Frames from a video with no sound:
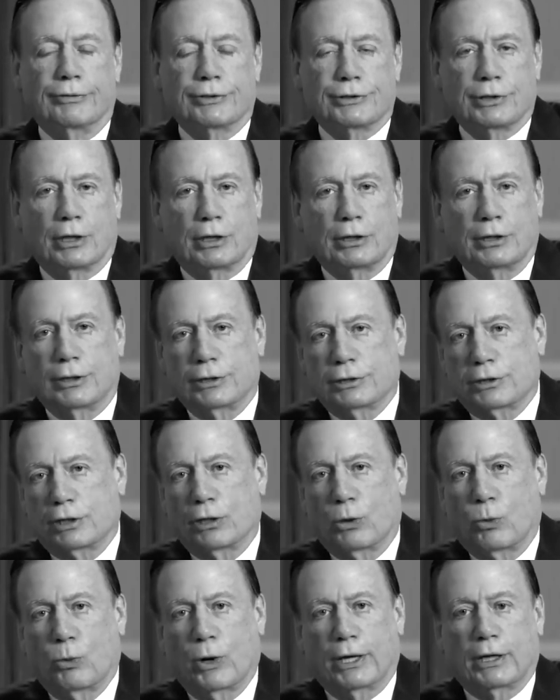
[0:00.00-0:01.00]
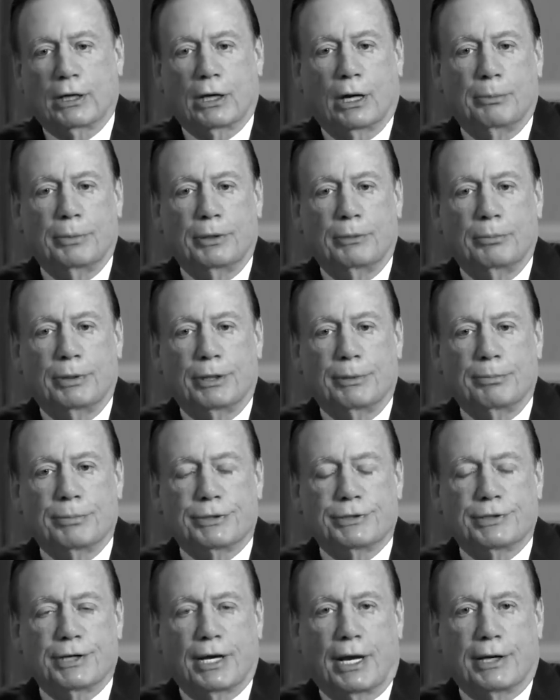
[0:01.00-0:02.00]
of a sudden is going to wake up and be
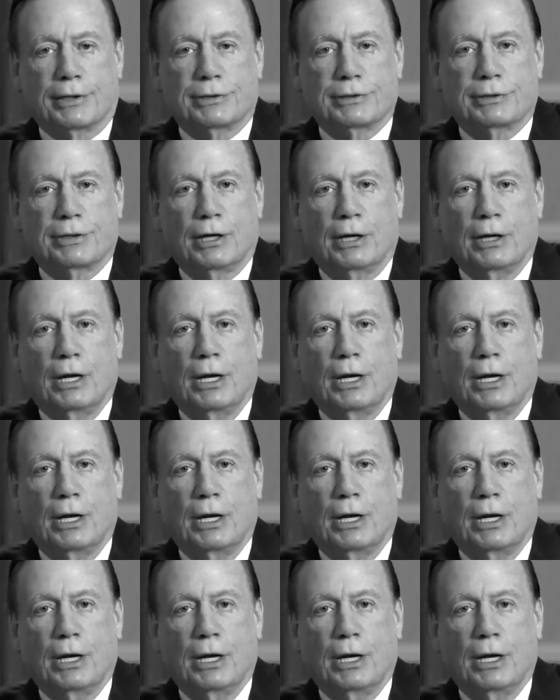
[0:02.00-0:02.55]
possessed.